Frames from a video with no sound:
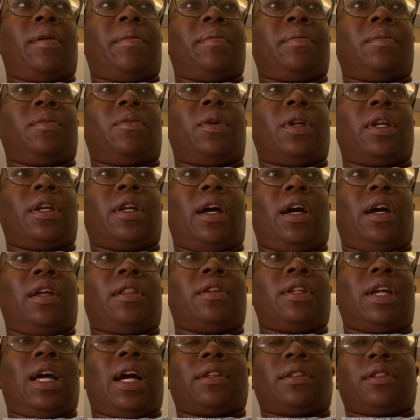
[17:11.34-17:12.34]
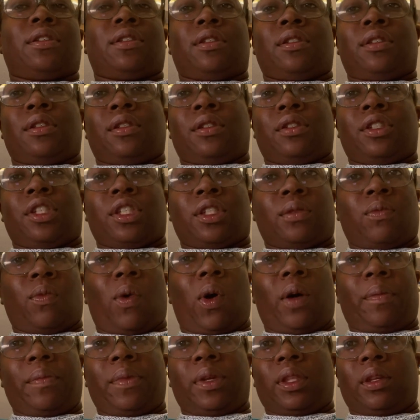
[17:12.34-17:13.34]
one of the other doctors just
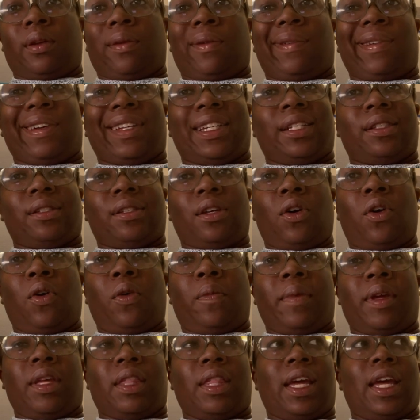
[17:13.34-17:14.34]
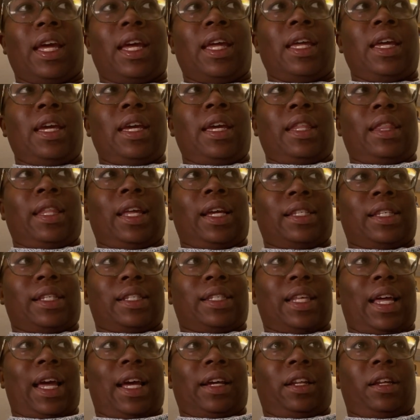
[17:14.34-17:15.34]
walked me through it and told me that that's
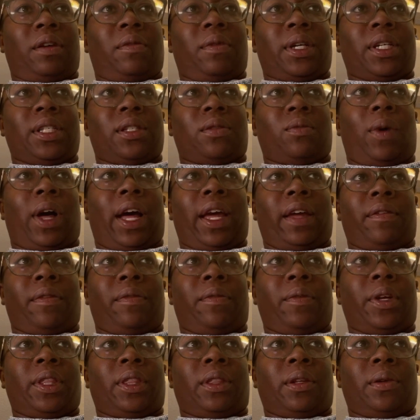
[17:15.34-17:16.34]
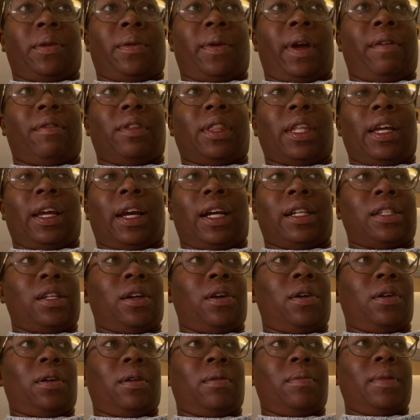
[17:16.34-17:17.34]
exactly what his wife went through, everything I
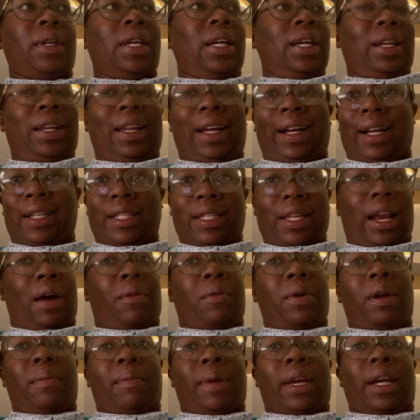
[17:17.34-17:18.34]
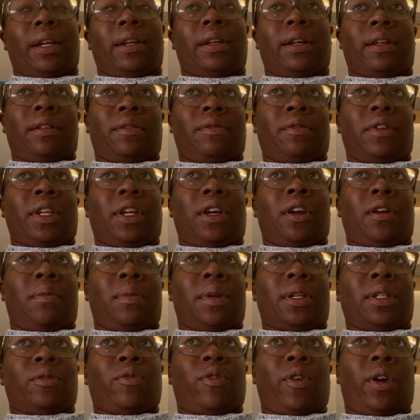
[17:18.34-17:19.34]
told him. Like I said, I will make another video,
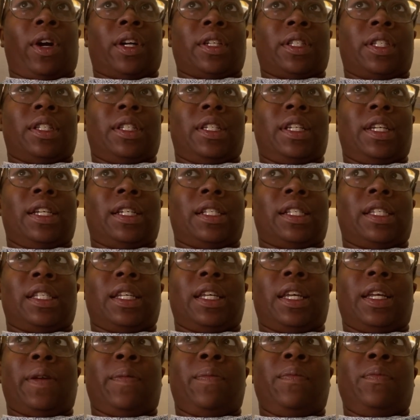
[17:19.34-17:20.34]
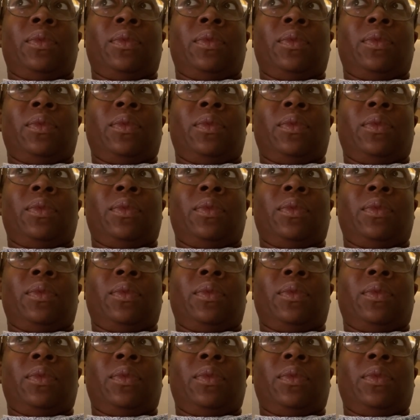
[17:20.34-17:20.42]
but as far as the DNC,